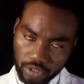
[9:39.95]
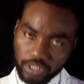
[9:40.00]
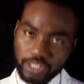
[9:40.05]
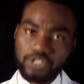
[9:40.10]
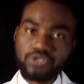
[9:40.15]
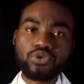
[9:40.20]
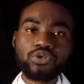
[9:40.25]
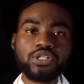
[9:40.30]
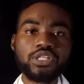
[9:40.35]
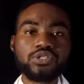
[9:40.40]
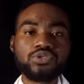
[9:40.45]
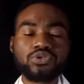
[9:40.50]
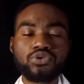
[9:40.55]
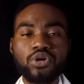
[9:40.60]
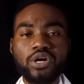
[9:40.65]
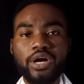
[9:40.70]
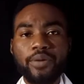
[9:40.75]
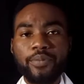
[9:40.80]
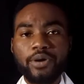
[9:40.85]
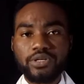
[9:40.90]
There's no need to
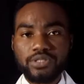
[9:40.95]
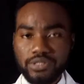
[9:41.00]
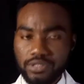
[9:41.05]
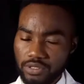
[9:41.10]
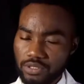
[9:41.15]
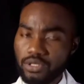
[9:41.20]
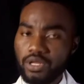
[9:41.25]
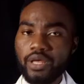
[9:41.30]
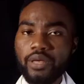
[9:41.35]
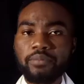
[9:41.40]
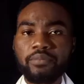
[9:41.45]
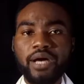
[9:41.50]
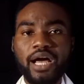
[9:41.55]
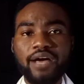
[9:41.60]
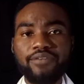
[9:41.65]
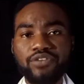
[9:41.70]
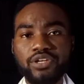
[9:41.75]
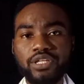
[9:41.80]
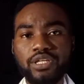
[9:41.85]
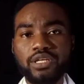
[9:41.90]
talk about
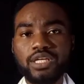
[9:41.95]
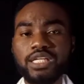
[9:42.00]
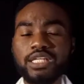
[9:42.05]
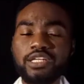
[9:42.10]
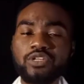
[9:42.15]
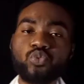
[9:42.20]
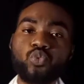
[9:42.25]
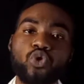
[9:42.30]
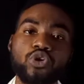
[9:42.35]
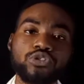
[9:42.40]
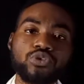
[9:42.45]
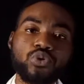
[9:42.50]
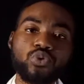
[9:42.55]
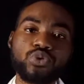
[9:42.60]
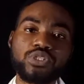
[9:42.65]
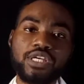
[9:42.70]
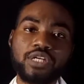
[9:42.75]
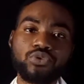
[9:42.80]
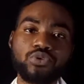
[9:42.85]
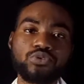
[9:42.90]
having a clean word
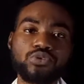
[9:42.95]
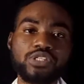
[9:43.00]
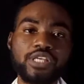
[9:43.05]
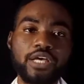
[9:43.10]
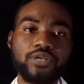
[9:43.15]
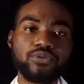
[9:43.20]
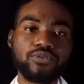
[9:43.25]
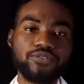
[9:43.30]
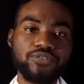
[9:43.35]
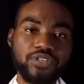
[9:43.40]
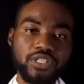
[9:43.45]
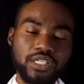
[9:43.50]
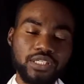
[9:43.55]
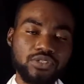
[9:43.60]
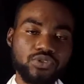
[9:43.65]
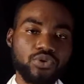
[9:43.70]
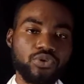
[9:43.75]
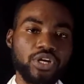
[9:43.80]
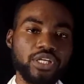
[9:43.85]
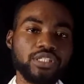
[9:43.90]
coat and all those kind of
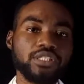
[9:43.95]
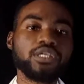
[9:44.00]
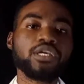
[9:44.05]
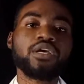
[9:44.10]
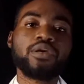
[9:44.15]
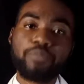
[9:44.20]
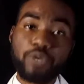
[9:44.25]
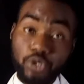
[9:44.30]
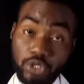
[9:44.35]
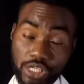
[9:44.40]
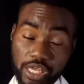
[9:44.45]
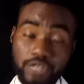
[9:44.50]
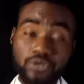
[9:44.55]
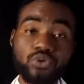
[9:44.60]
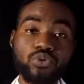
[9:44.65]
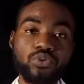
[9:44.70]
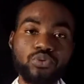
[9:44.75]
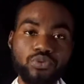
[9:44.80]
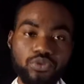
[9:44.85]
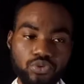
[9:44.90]
things already, because I
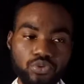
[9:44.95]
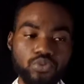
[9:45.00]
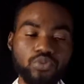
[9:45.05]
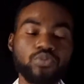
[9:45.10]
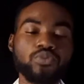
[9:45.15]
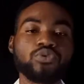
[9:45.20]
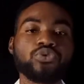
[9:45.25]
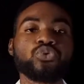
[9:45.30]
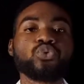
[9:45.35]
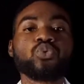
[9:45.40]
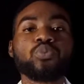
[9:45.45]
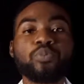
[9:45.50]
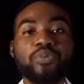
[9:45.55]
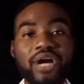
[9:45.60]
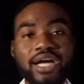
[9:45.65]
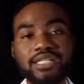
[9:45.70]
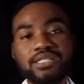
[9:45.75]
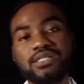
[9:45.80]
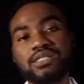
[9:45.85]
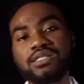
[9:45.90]
know you
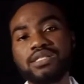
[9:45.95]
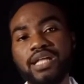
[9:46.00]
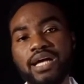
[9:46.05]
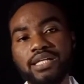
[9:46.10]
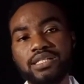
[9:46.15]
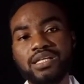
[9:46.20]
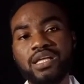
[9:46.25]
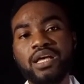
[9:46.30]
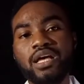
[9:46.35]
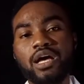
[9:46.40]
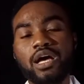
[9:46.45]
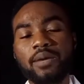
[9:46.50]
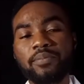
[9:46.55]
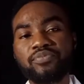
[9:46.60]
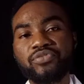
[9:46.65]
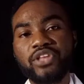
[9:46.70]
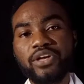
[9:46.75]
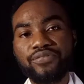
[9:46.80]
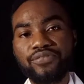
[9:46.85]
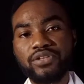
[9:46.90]
practice that
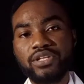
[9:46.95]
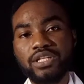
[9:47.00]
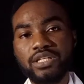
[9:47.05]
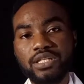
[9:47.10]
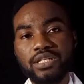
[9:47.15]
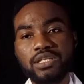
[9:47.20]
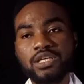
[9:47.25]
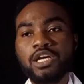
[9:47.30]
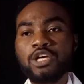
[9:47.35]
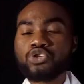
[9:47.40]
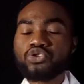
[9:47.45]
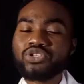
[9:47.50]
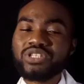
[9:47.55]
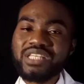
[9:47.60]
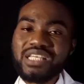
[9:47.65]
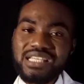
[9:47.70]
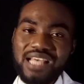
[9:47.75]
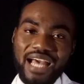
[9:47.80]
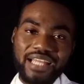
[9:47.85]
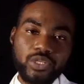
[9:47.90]
definitely. So
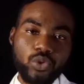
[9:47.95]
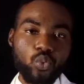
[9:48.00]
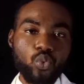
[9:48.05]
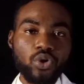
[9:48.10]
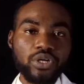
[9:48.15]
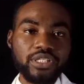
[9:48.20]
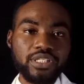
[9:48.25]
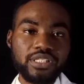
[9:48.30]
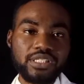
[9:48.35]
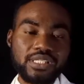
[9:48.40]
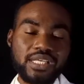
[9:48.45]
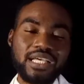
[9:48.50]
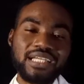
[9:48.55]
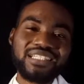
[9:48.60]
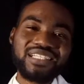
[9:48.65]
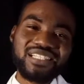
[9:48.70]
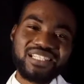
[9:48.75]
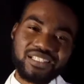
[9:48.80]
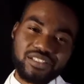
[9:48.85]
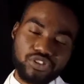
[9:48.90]
these are the warnings.
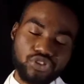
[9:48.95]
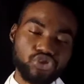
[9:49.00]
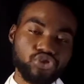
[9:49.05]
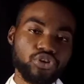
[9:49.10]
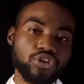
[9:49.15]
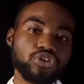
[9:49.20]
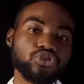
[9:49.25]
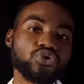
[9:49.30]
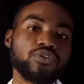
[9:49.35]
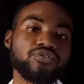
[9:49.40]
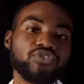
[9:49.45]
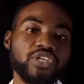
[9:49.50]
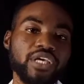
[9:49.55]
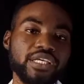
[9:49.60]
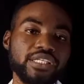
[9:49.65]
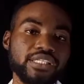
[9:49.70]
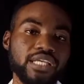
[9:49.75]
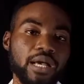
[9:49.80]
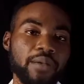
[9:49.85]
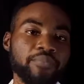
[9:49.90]
This is the structure of the
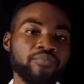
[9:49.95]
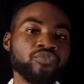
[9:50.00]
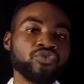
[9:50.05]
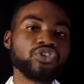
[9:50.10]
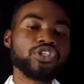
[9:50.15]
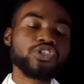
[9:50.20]
exam.